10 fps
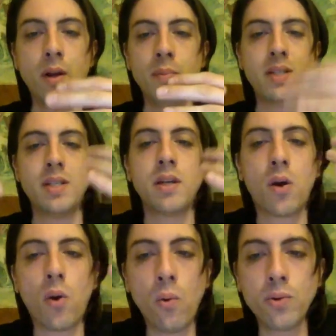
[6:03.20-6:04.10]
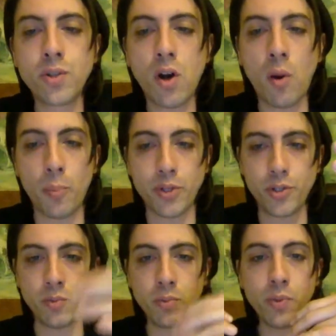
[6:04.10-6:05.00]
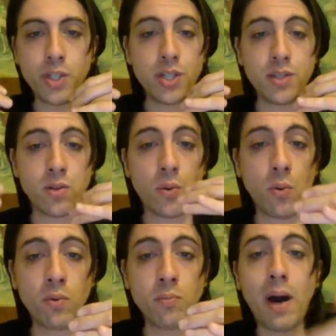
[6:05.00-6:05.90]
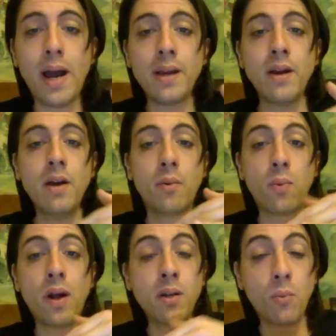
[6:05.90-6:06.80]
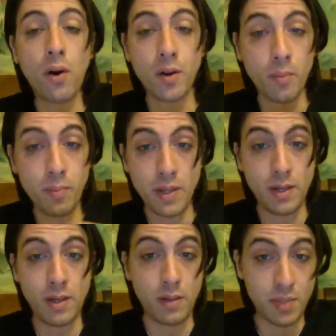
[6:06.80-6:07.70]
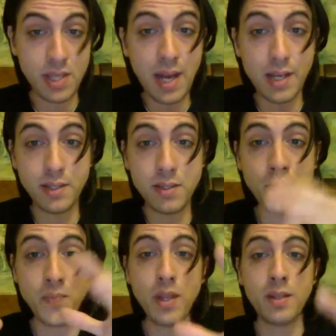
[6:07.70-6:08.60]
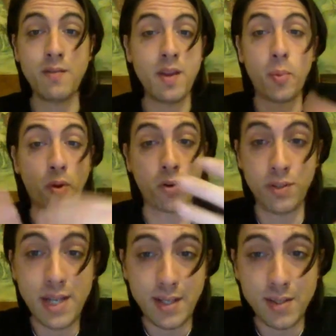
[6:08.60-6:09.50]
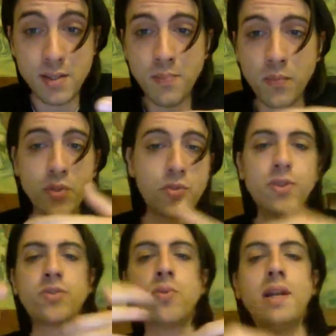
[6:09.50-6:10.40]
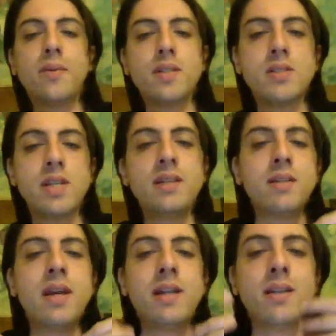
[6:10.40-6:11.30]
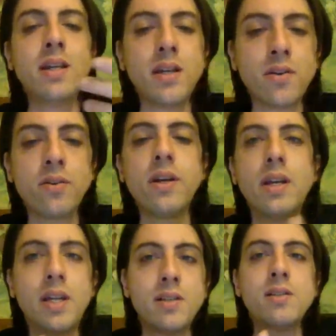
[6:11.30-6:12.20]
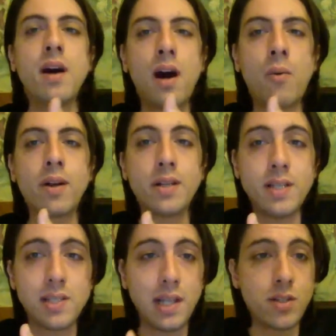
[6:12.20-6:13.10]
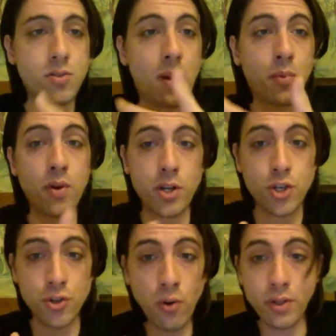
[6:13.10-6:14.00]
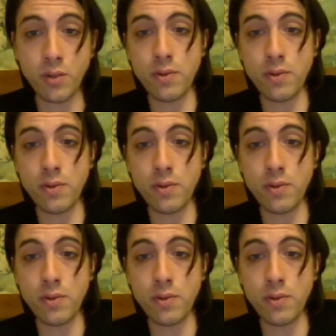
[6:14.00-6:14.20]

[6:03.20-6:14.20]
meeting the cold copper tube, which is cooled by running water beside it. The vapor condense, return into a liquid state, and here is our distillate. So I'm going to show you